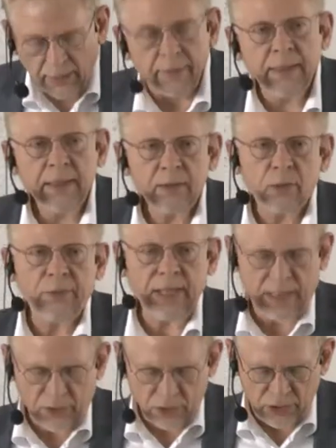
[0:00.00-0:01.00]
These
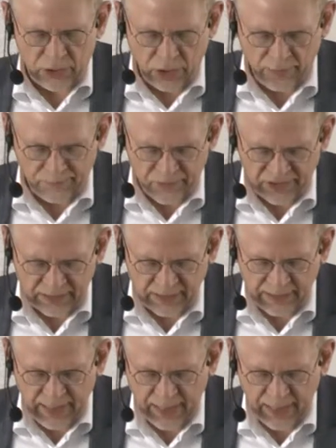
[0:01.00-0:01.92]
reflections obviously